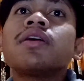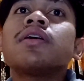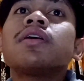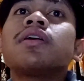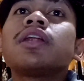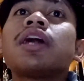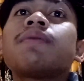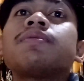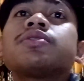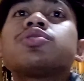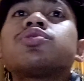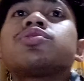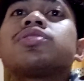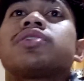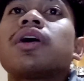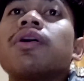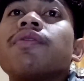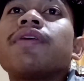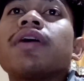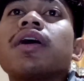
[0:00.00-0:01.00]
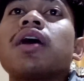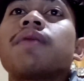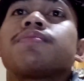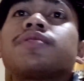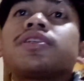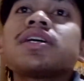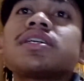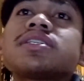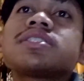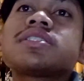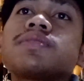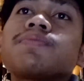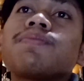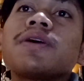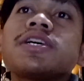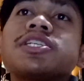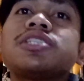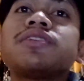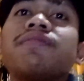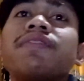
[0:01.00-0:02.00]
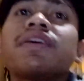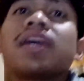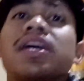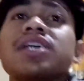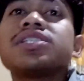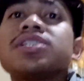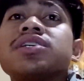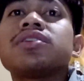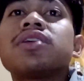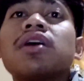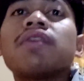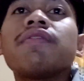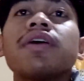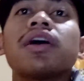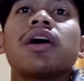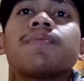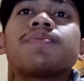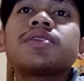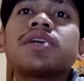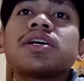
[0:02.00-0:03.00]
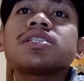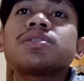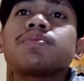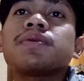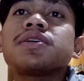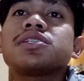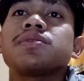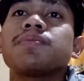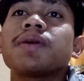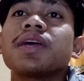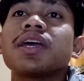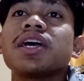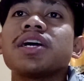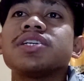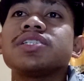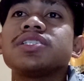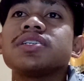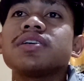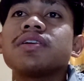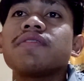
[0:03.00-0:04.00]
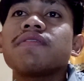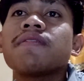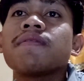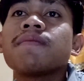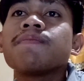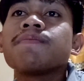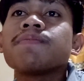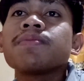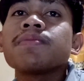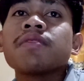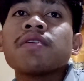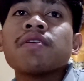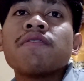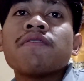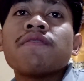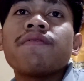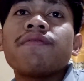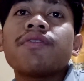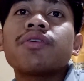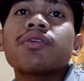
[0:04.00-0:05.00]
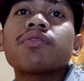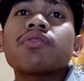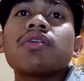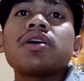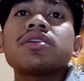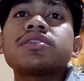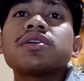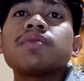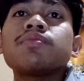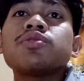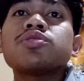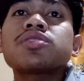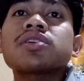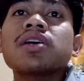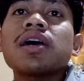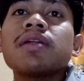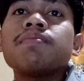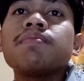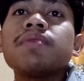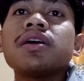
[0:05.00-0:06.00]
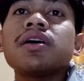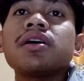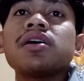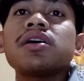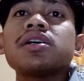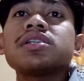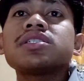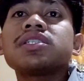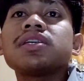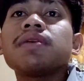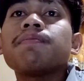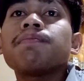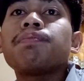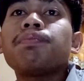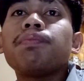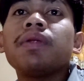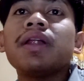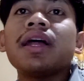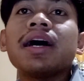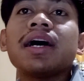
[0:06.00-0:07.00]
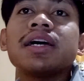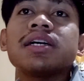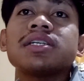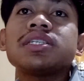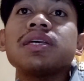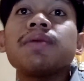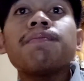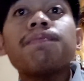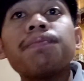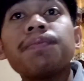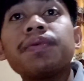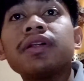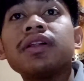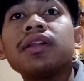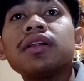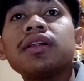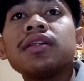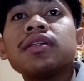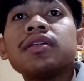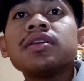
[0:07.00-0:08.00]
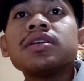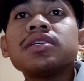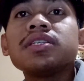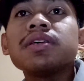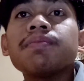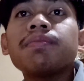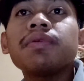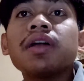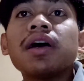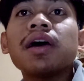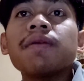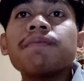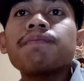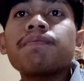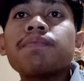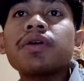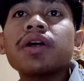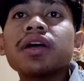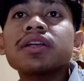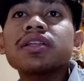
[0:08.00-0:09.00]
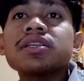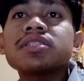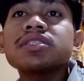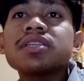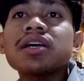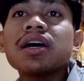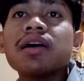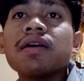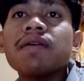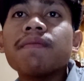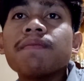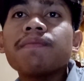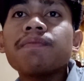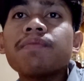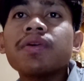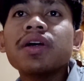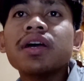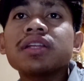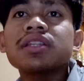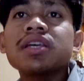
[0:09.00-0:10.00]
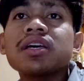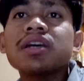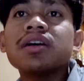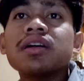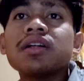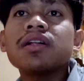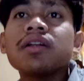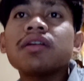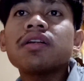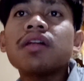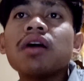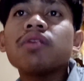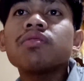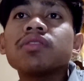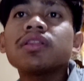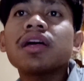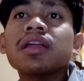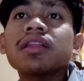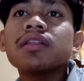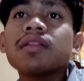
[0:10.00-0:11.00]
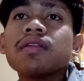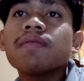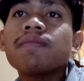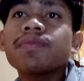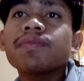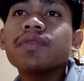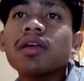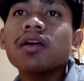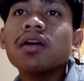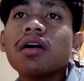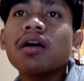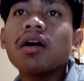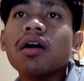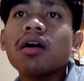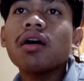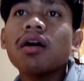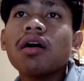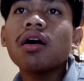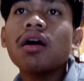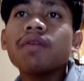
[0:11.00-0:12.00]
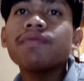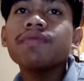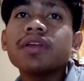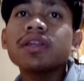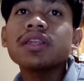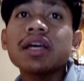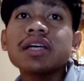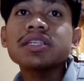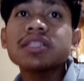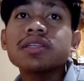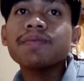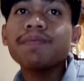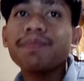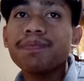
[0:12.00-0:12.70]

Number 2, drawing up test specification. Drawing up test specification for classroom use can be a simple and practical outlet of the test.